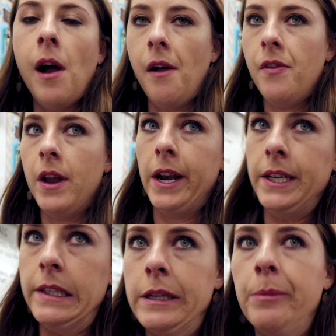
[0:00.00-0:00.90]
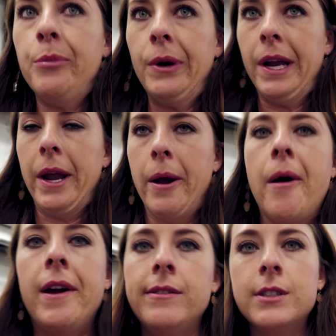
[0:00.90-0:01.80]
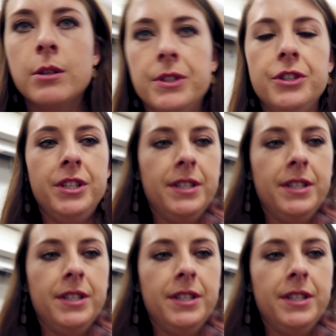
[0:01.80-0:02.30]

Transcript: And then I need to bring, I have so much